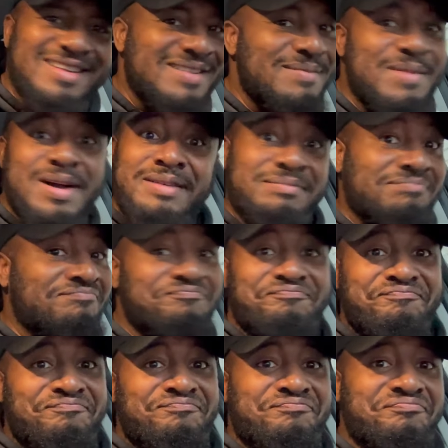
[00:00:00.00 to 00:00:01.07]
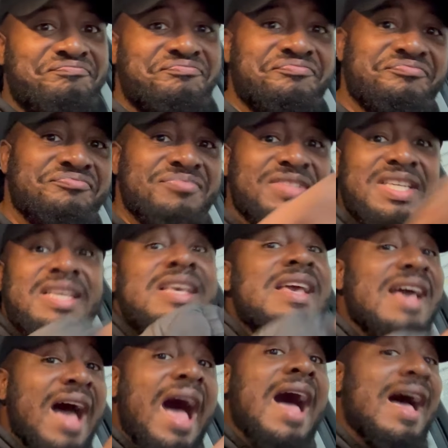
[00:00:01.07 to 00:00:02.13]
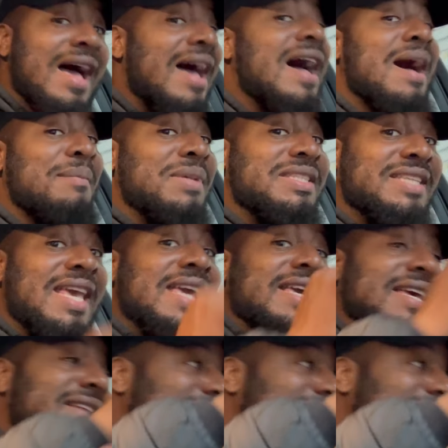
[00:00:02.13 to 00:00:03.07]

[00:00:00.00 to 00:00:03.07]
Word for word: but mm-mm. I'ma take it.